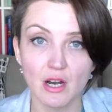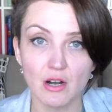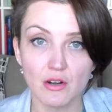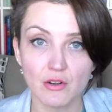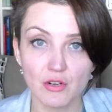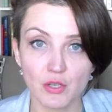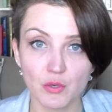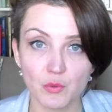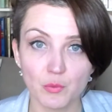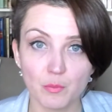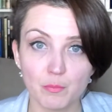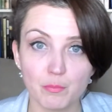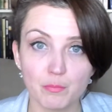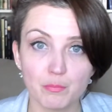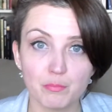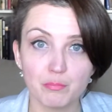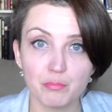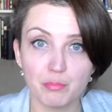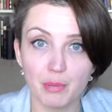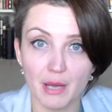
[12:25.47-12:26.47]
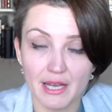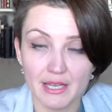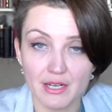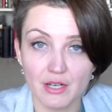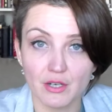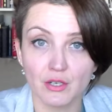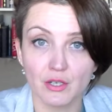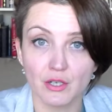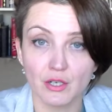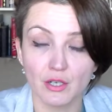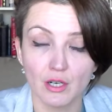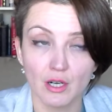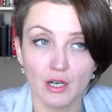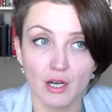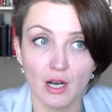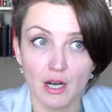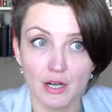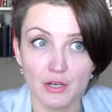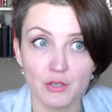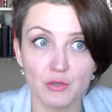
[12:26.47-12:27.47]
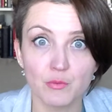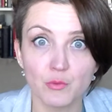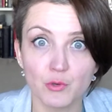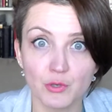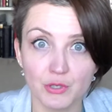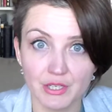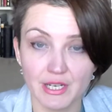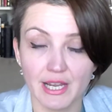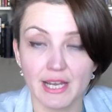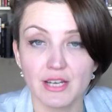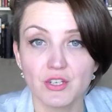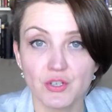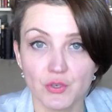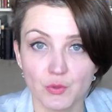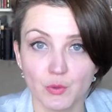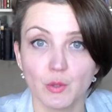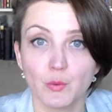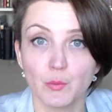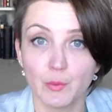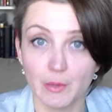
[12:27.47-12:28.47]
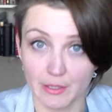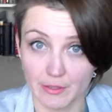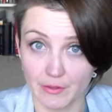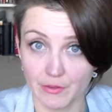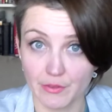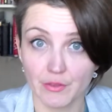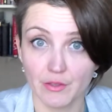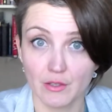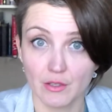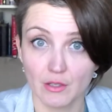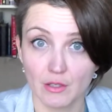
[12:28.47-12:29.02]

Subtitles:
are you more natural with?